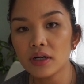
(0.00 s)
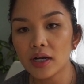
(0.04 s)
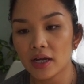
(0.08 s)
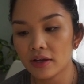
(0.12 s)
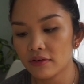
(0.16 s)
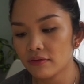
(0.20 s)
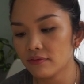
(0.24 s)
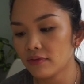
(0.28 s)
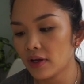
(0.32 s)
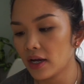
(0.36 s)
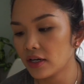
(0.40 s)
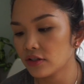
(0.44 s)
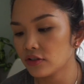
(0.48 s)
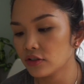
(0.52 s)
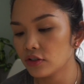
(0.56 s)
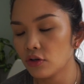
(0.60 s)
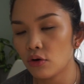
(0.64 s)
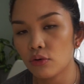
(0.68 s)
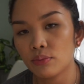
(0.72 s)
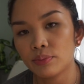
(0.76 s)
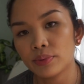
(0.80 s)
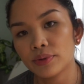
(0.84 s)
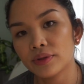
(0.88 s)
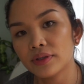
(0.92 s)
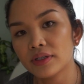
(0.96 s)
I've actually
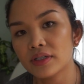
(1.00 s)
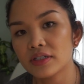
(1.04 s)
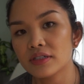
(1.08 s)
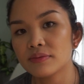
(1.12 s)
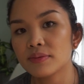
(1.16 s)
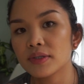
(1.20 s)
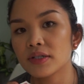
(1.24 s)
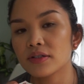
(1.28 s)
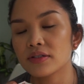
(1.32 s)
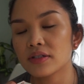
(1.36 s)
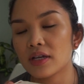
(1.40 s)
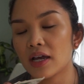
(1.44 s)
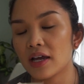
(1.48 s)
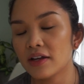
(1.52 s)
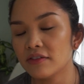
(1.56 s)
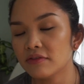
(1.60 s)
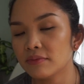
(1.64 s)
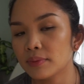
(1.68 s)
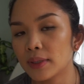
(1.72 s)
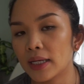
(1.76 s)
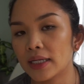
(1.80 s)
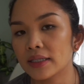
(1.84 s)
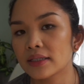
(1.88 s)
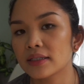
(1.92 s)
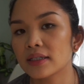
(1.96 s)
opened this because I've
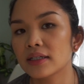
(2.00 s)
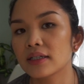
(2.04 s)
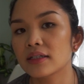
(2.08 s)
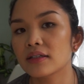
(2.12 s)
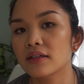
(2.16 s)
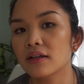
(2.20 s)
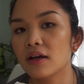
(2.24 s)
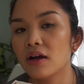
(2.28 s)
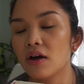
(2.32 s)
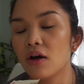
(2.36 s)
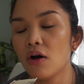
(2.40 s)
planted